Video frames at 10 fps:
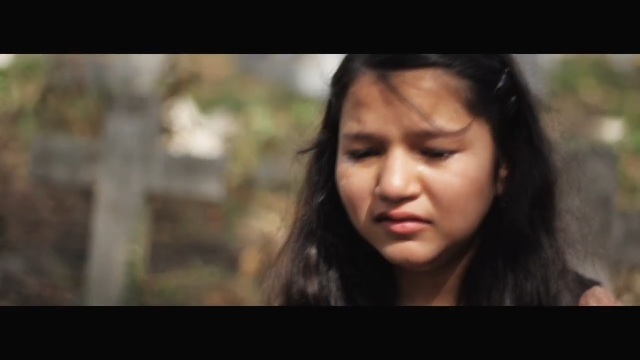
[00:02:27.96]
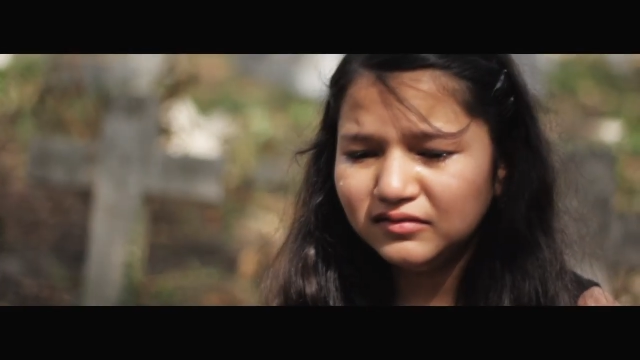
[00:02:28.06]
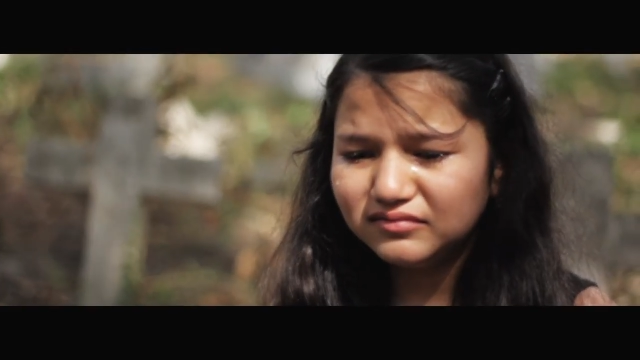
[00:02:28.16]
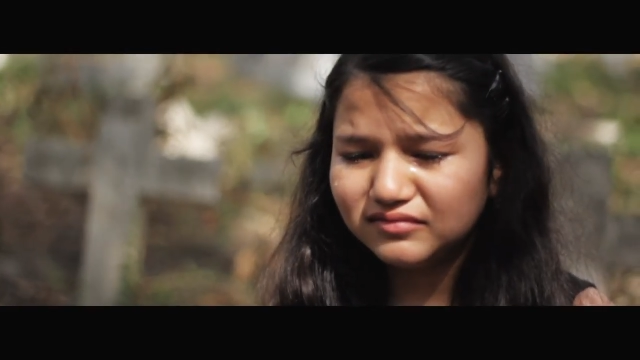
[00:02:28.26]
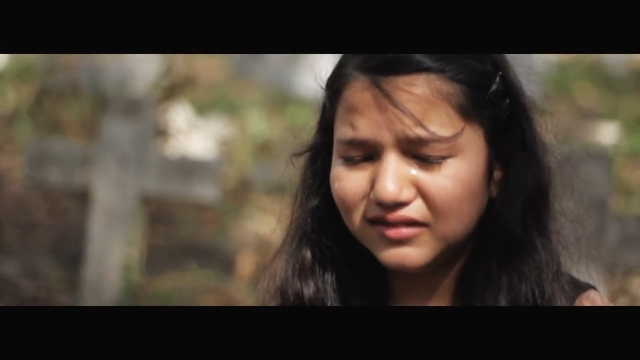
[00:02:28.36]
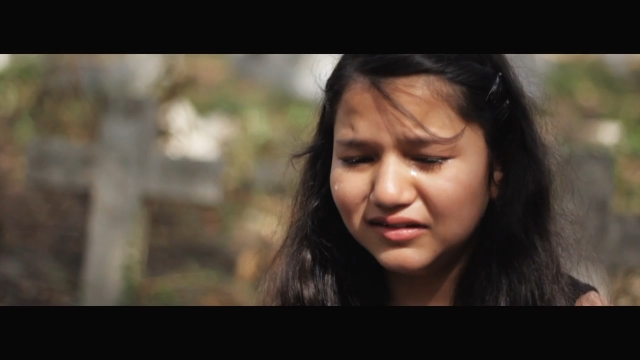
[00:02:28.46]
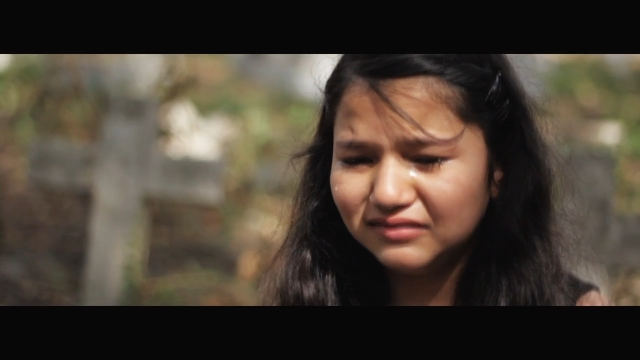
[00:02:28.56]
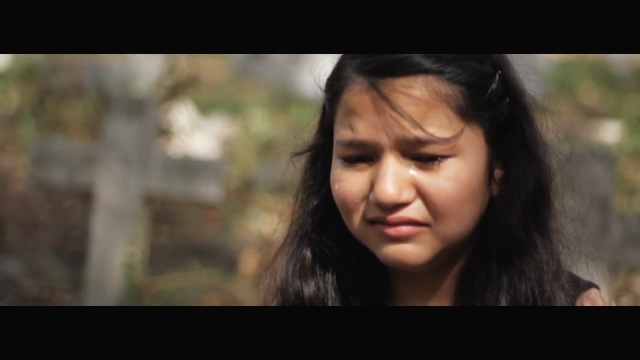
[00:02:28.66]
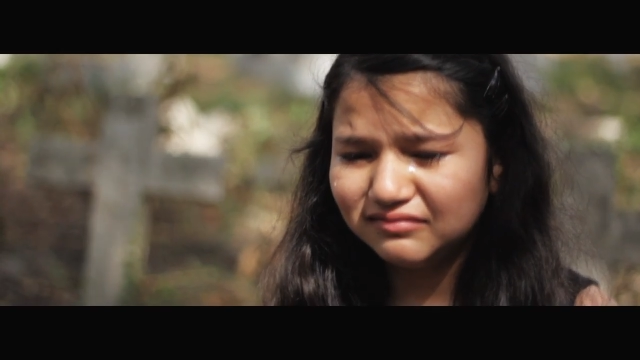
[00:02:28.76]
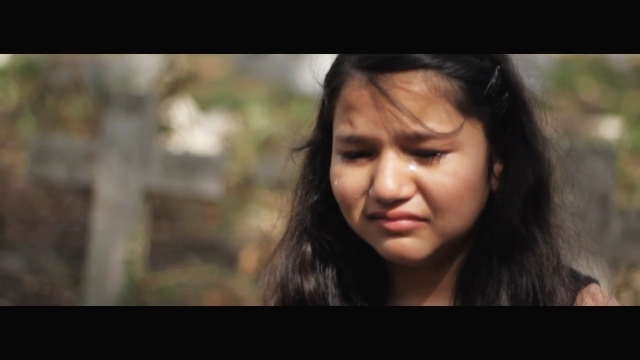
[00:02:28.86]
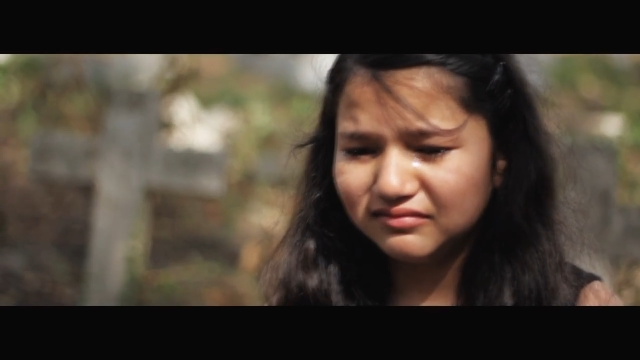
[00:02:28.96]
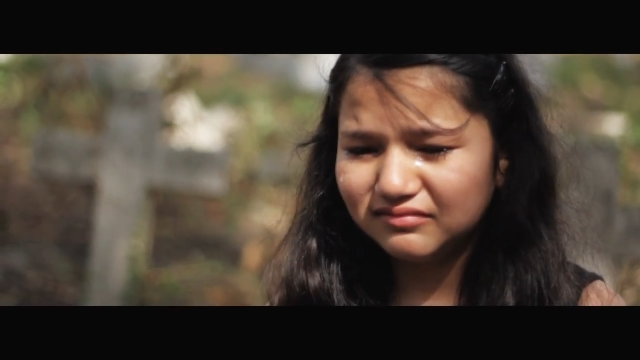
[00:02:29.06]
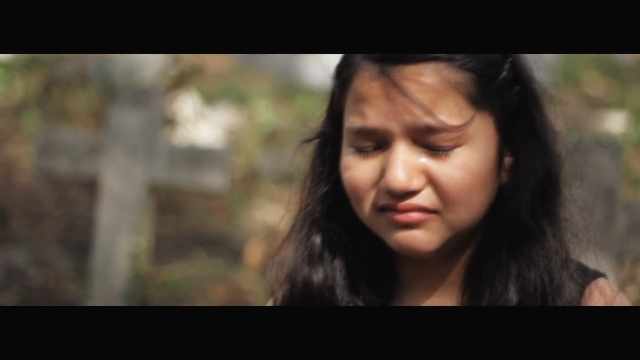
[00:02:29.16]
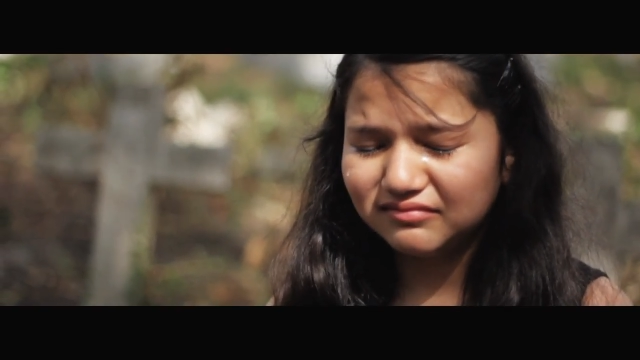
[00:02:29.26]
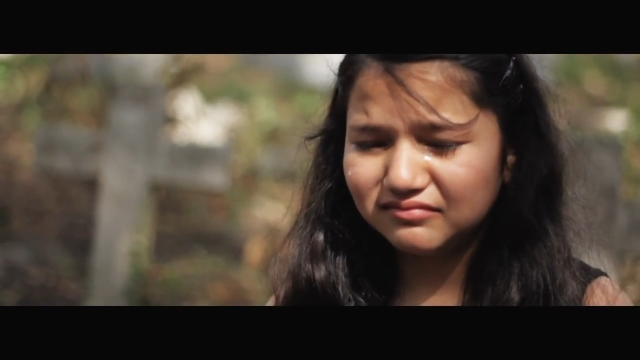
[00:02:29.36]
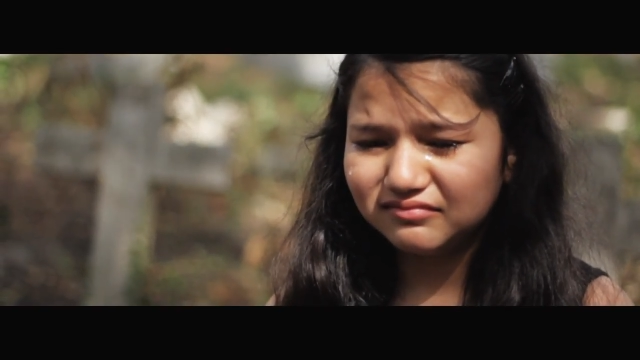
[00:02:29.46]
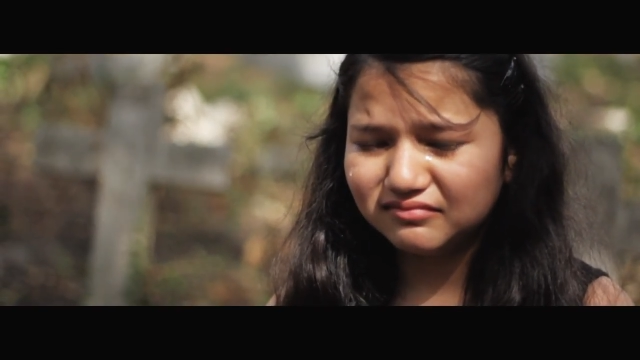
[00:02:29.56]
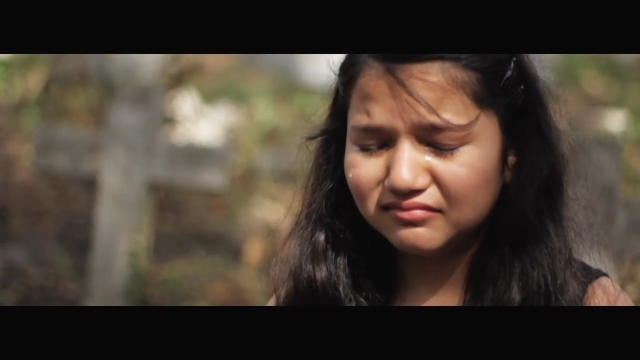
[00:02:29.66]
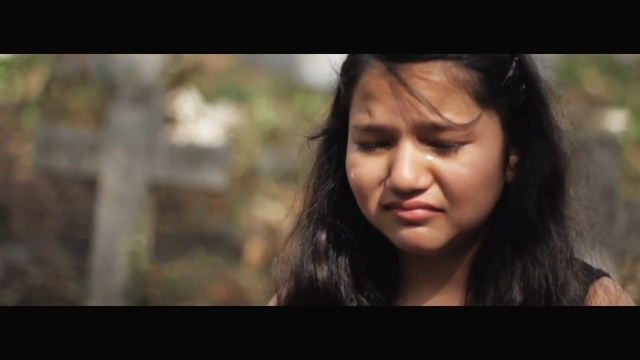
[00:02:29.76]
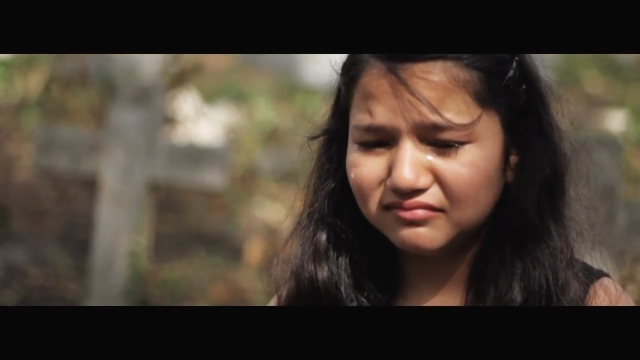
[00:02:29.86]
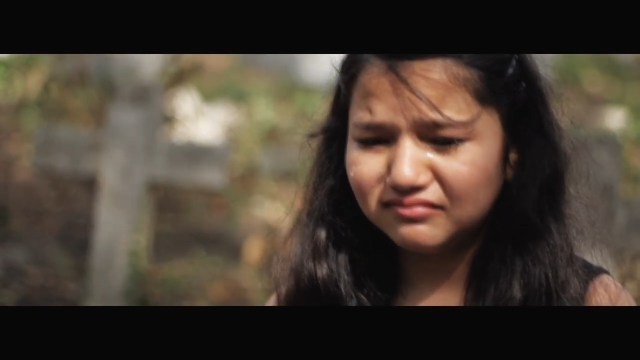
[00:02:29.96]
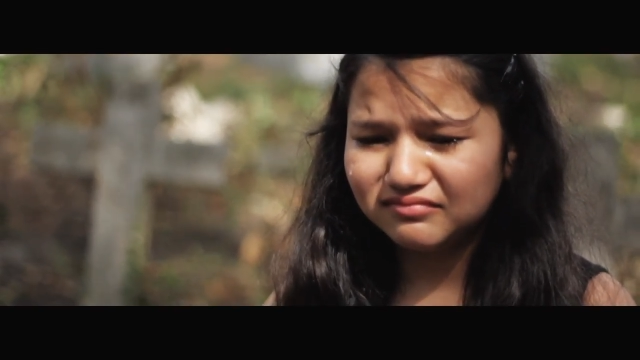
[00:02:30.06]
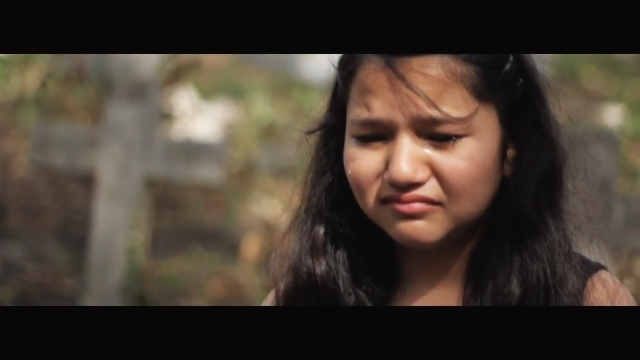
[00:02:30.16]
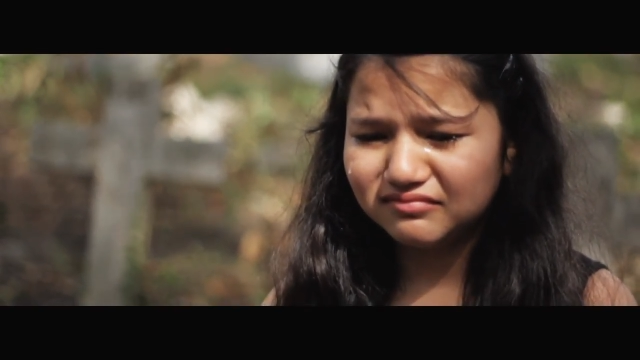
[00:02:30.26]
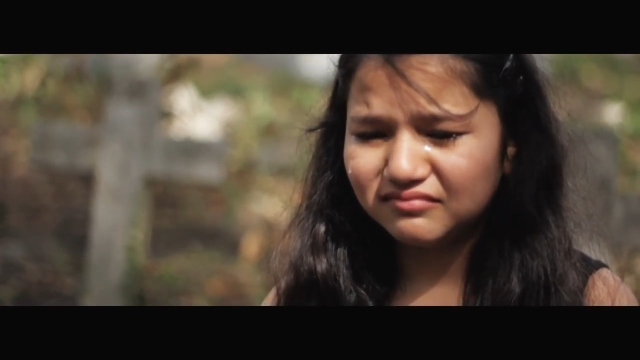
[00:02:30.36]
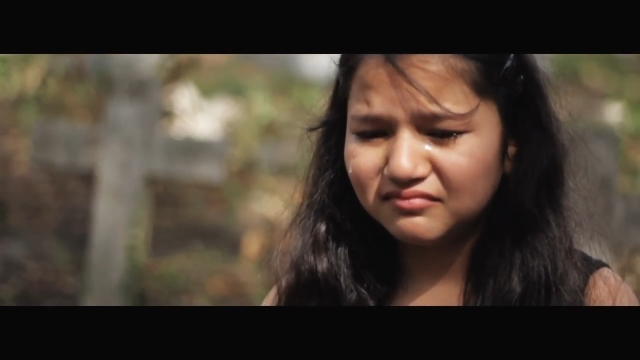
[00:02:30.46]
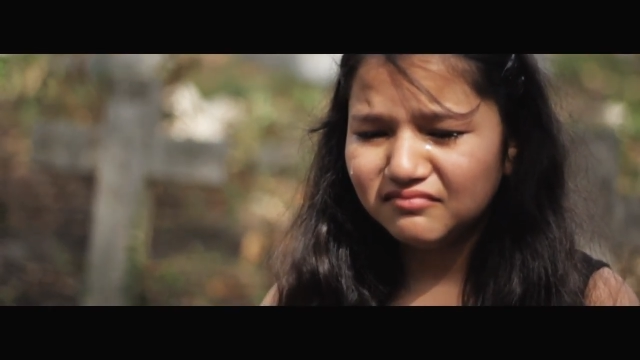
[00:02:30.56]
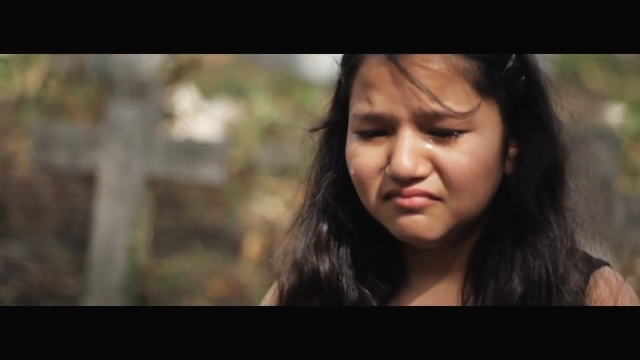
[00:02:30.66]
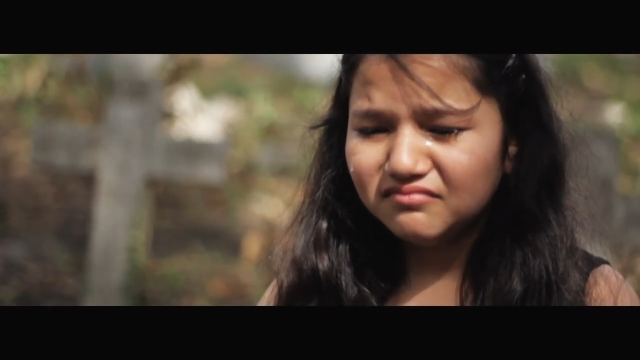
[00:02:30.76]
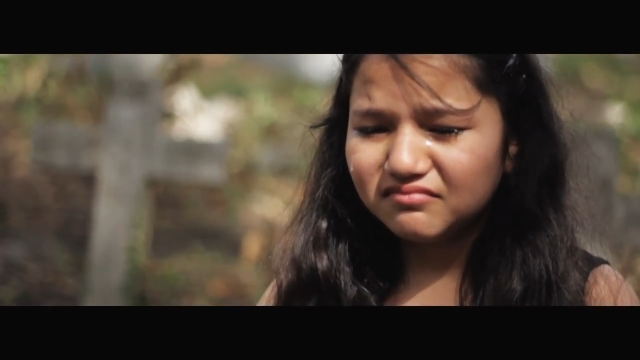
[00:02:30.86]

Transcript: but I still want to spend this day with you.